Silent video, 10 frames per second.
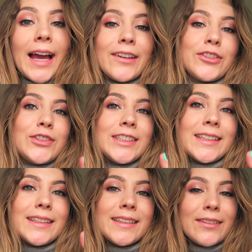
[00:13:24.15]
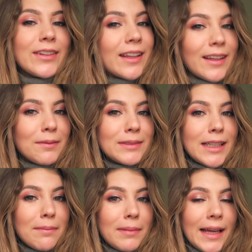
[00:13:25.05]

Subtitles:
and if you did, give it a thumbs up